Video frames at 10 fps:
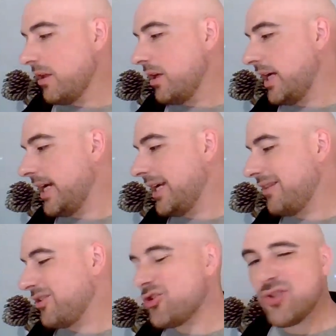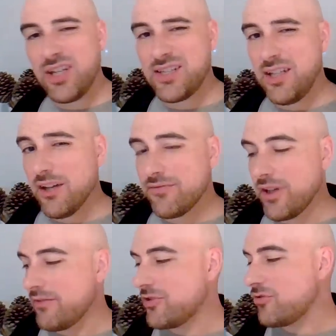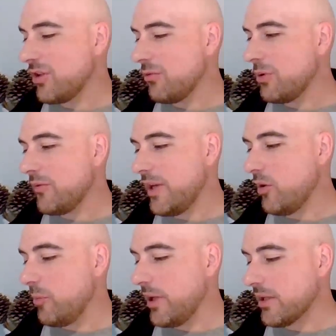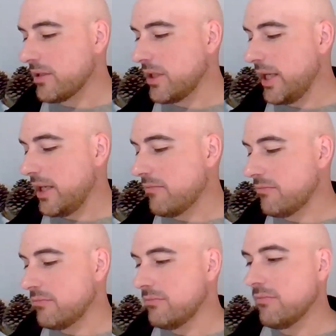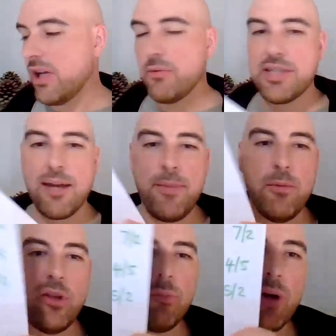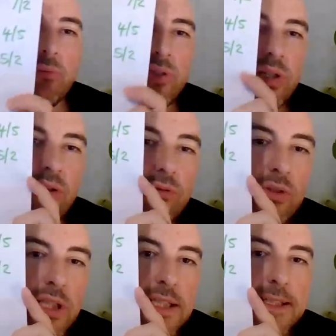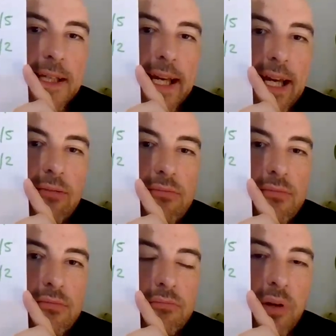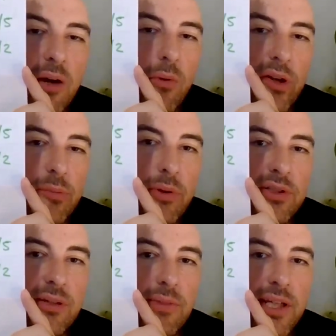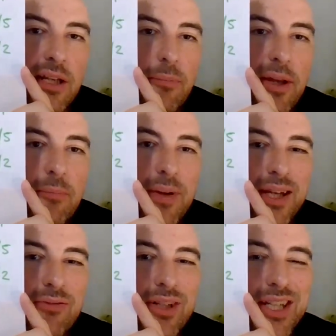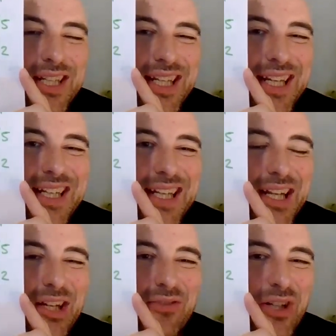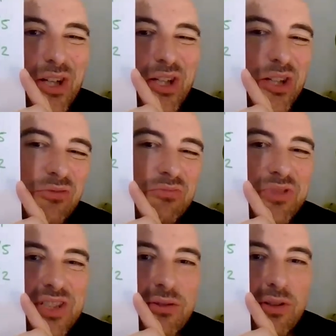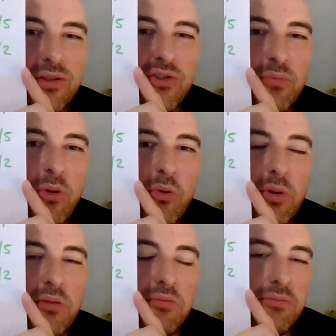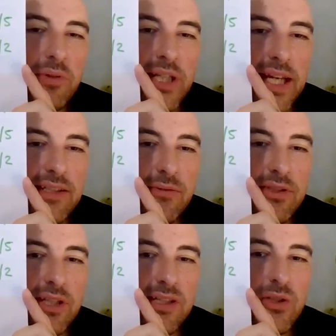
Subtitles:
The Trixie I've struggled with a little bit. I was happy with the bottom two. But I wanted to put something in a bit bigger, and in the end, I've kind of gone small. But yeah, so it's